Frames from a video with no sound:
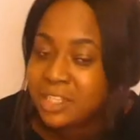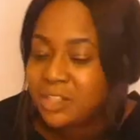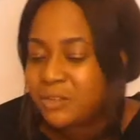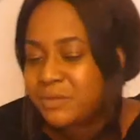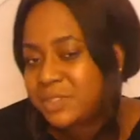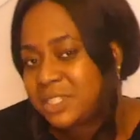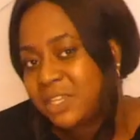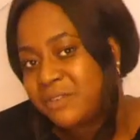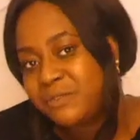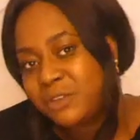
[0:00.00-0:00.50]
And
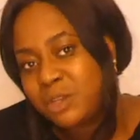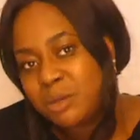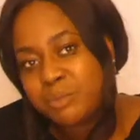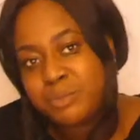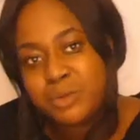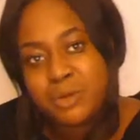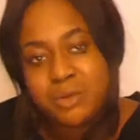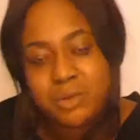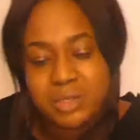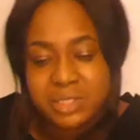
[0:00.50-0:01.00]
obviously if you're
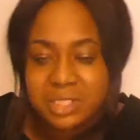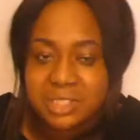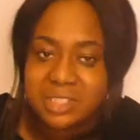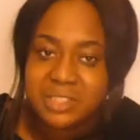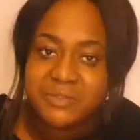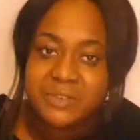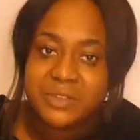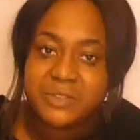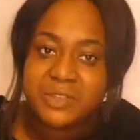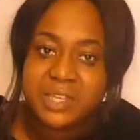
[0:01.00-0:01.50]
abroad and
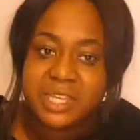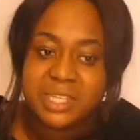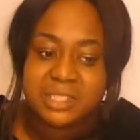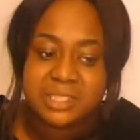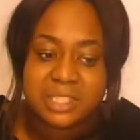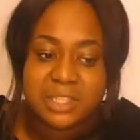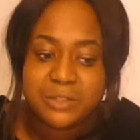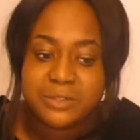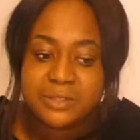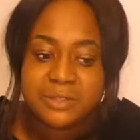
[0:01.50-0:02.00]
different
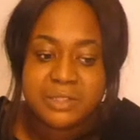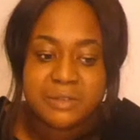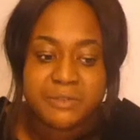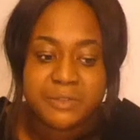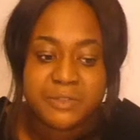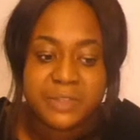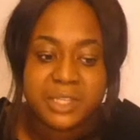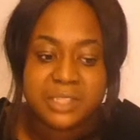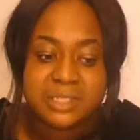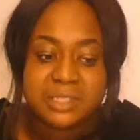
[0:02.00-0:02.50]
things, loads of
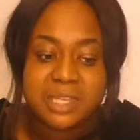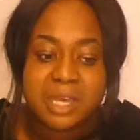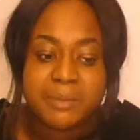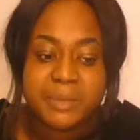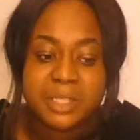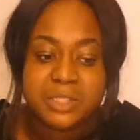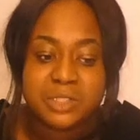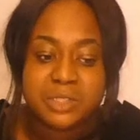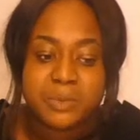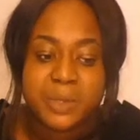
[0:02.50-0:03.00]
different things
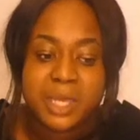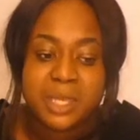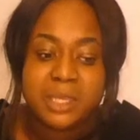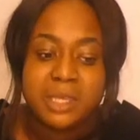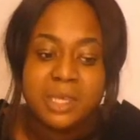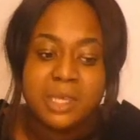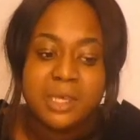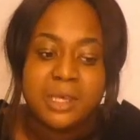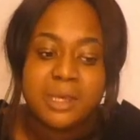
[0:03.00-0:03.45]
come into it.